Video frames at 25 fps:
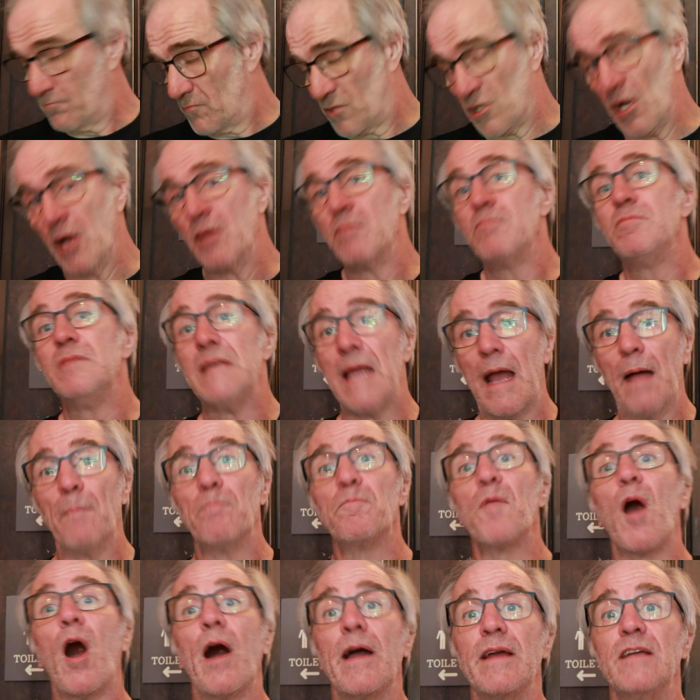So yeah,
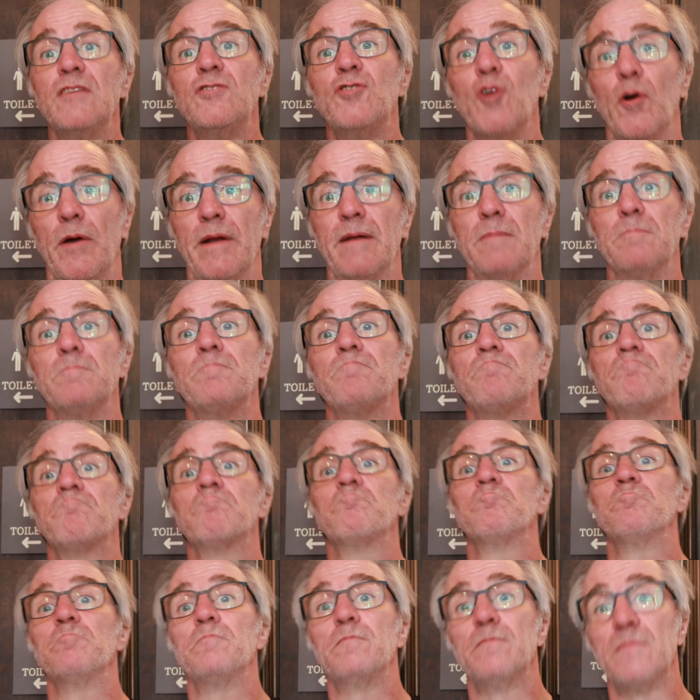I enjoyed it.
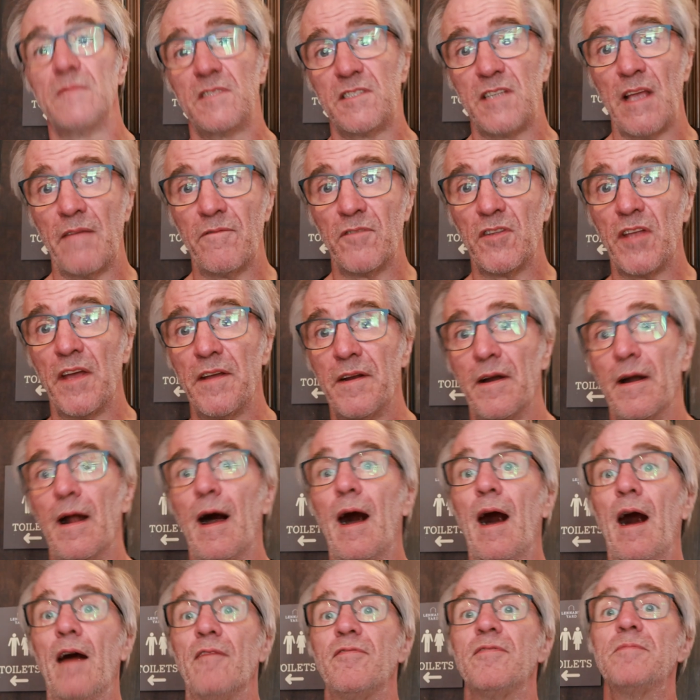
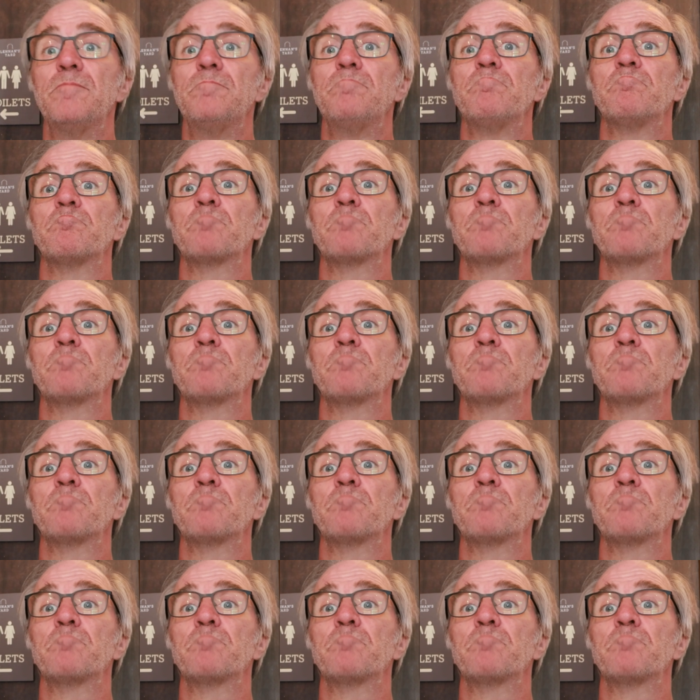17.5.